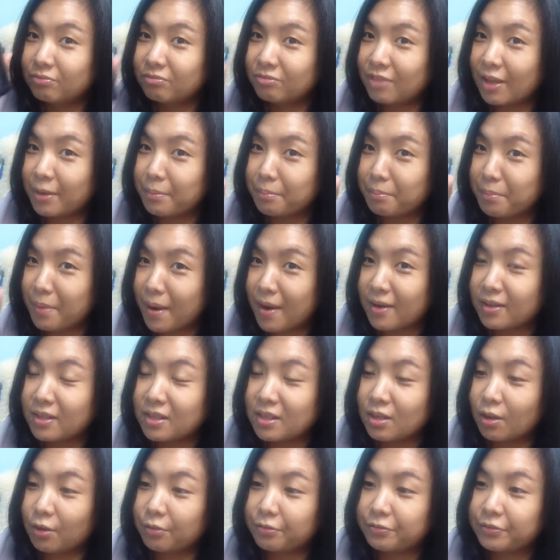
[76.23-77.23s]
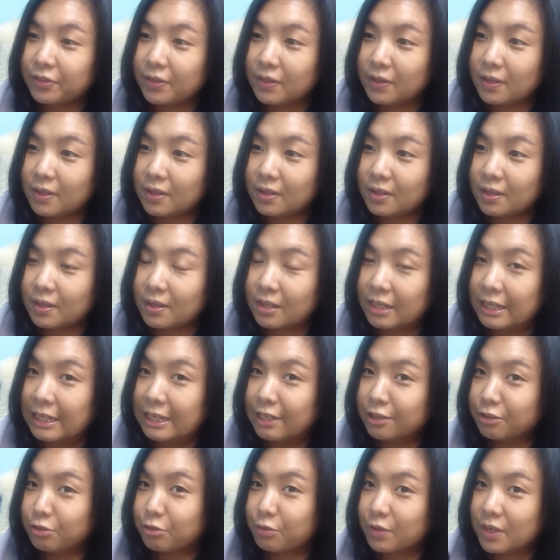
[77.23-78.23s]
that many of
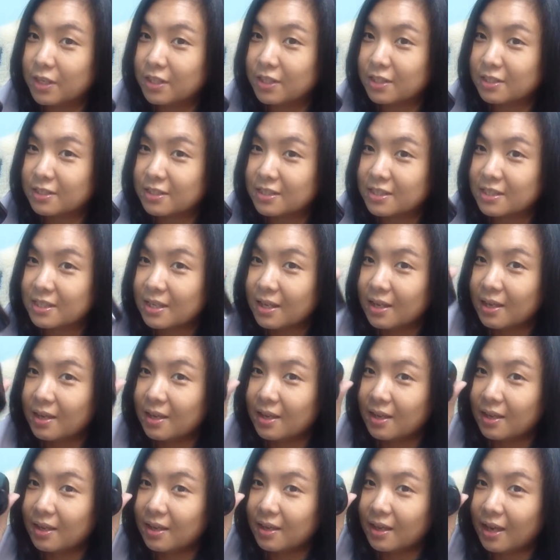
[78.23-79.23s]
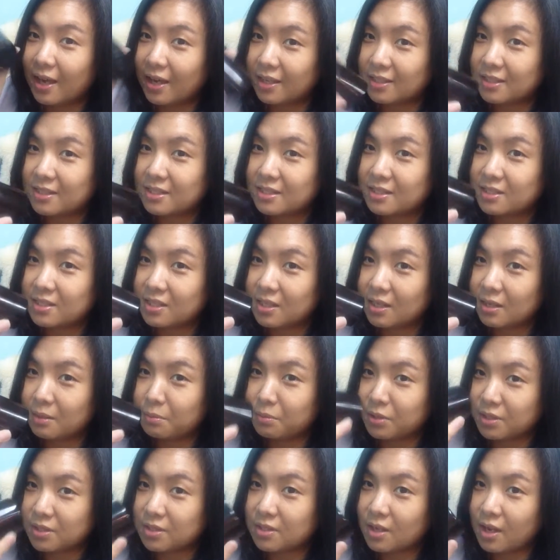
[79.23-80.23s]
ingredients as the
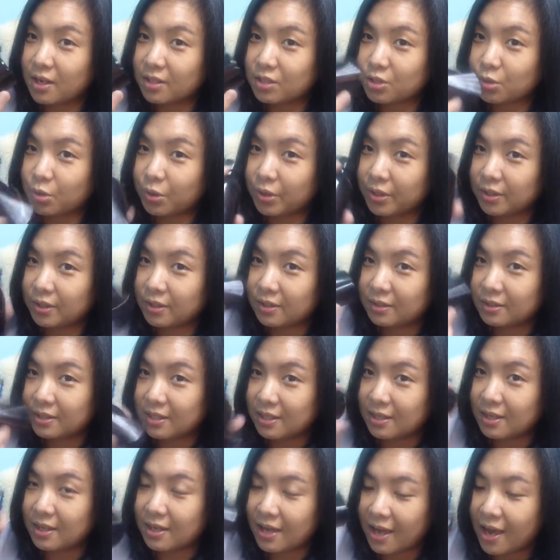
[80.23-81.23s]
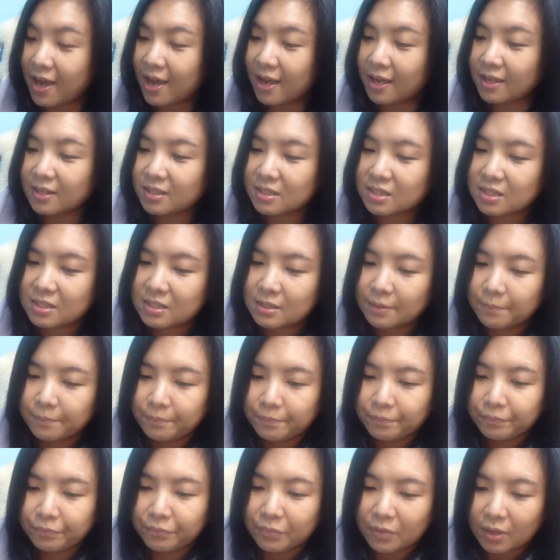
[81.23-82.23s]
massage oil has
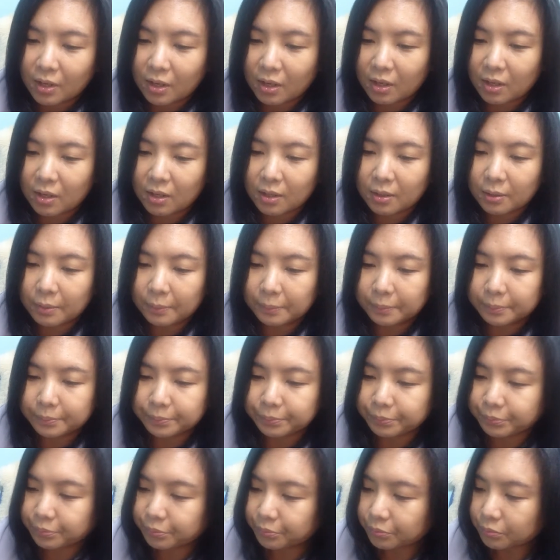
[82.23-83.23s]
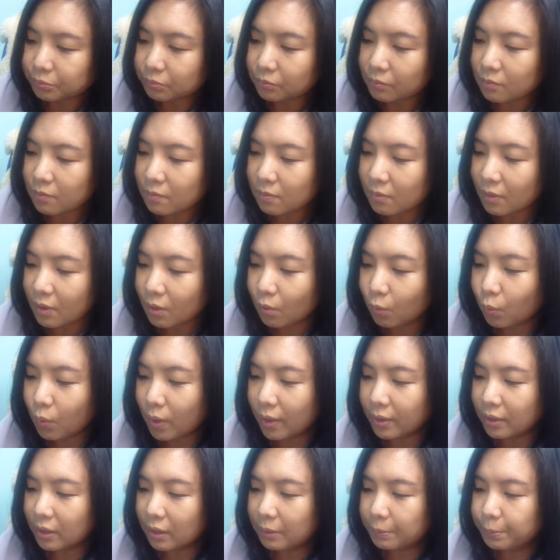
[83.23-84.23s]
um,
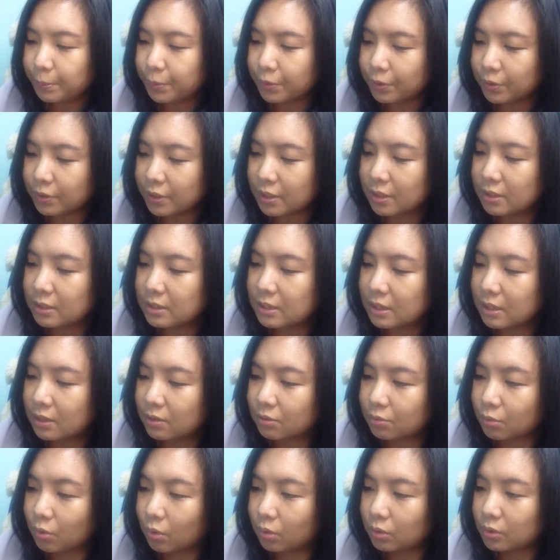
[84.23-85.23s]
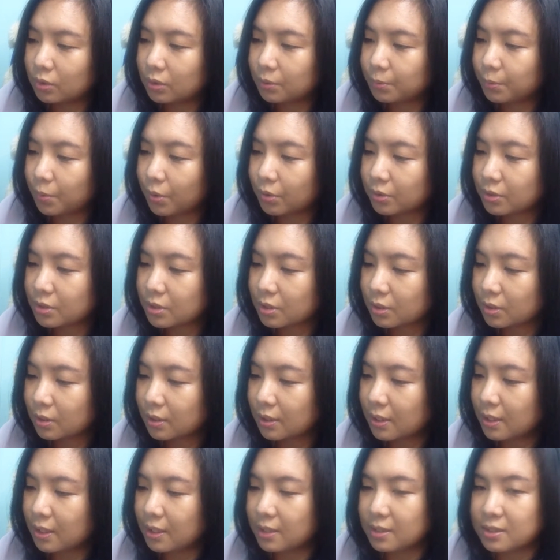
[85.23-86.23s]
what I put in the roller
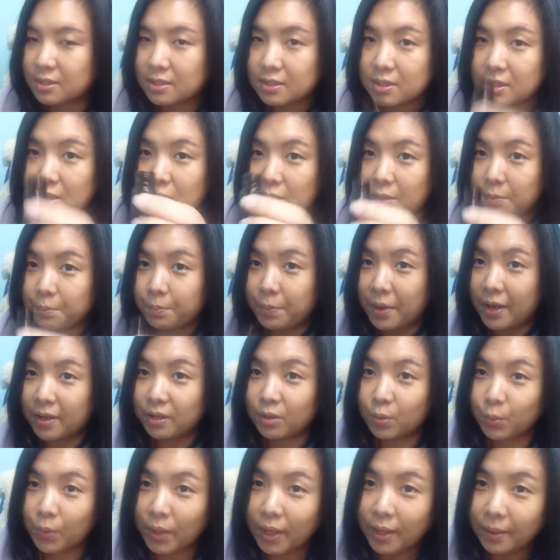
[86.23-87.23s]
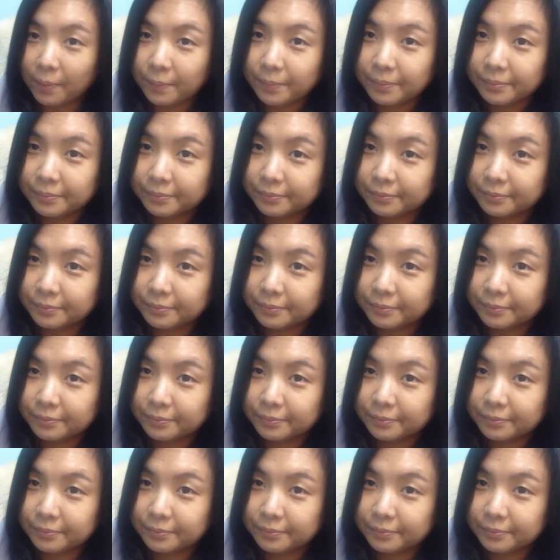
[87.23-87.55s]
bottle is the Panaway.